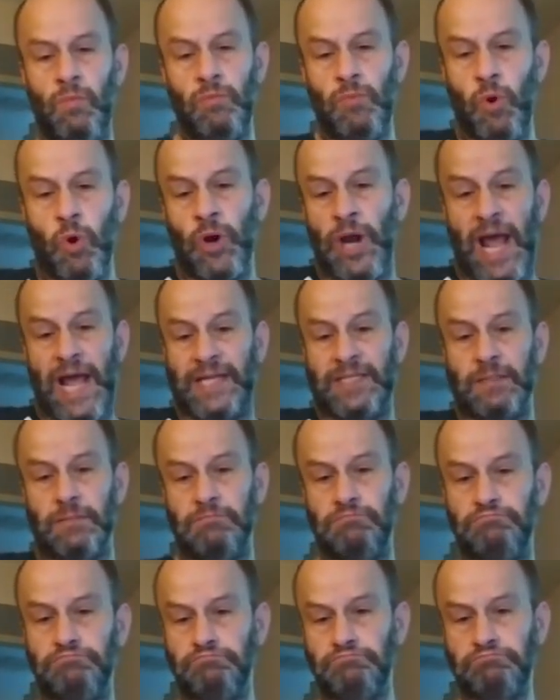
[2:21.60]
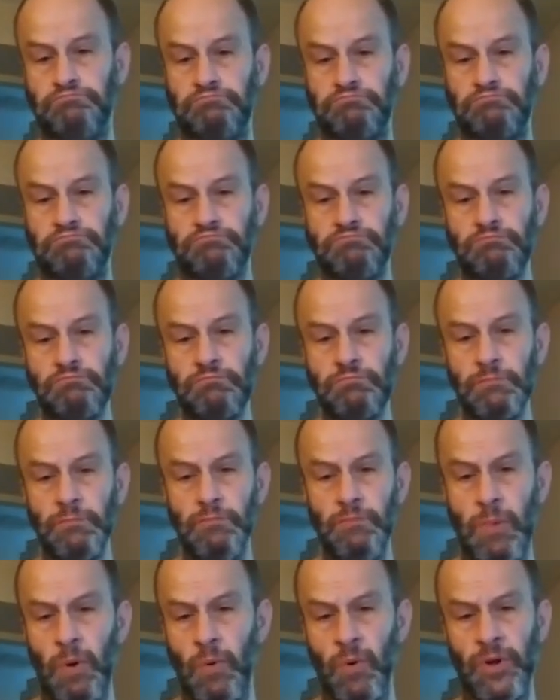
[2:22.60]
or not.
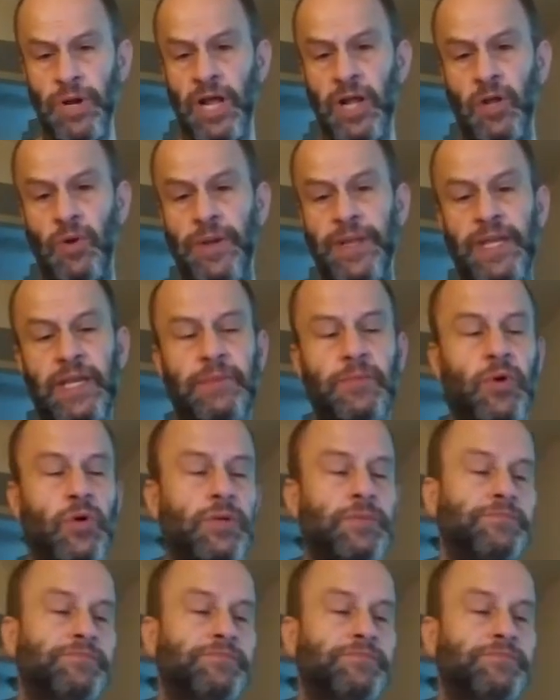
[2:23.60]
But we're not going anymore